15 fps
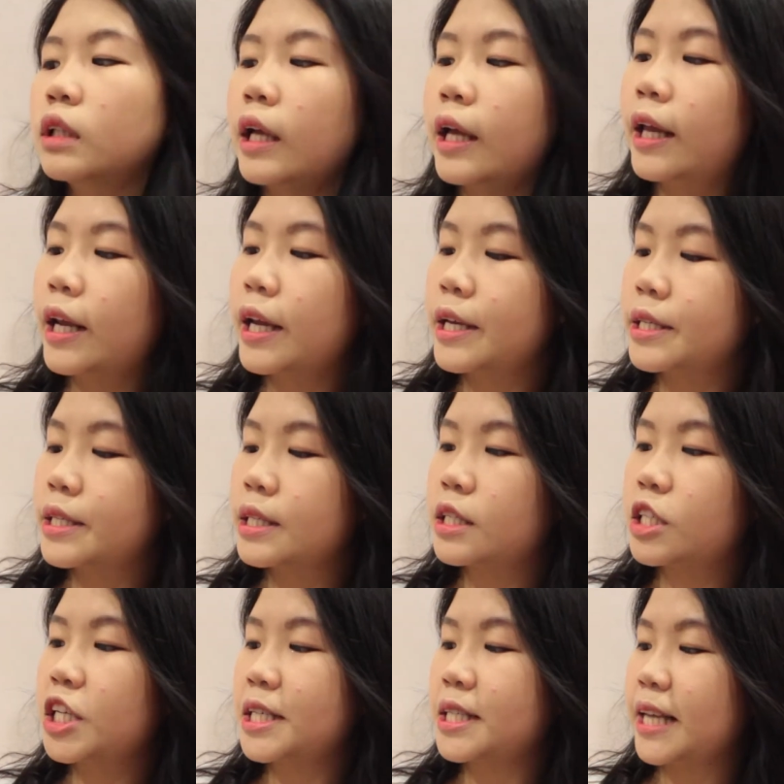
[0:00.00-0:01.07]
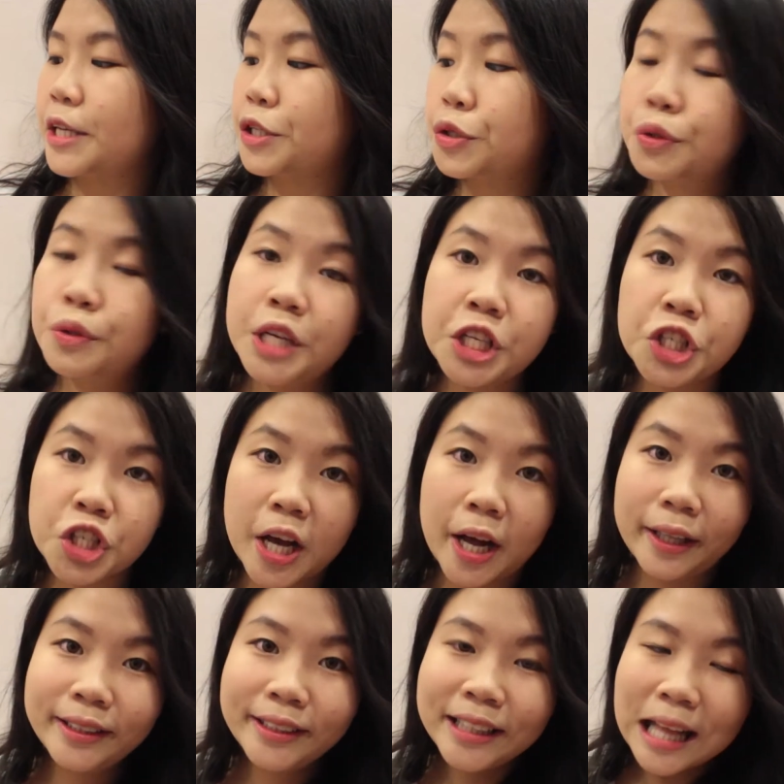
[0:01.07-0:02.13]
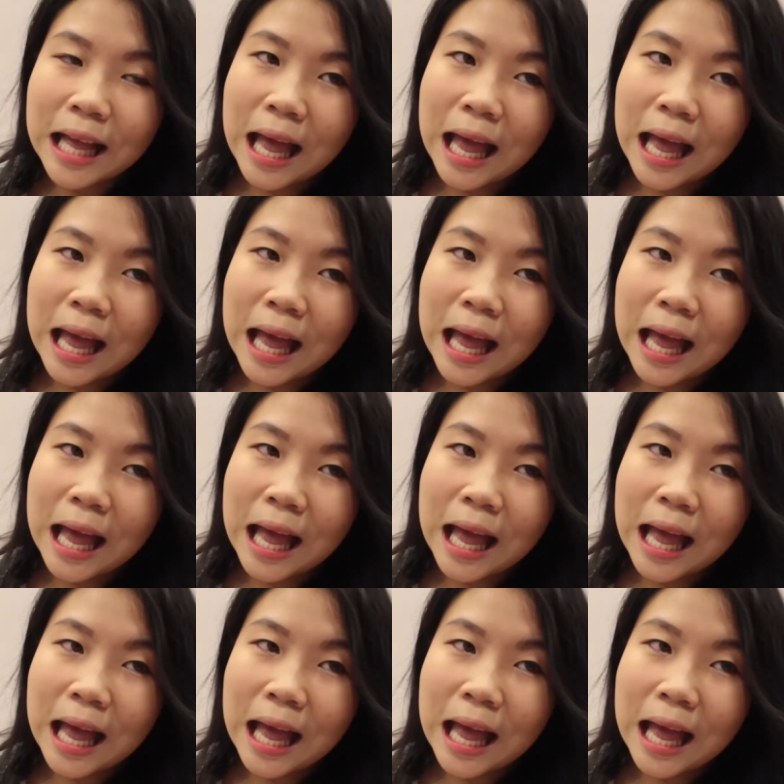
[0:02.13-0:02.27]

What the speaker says: it is just a soothing gel.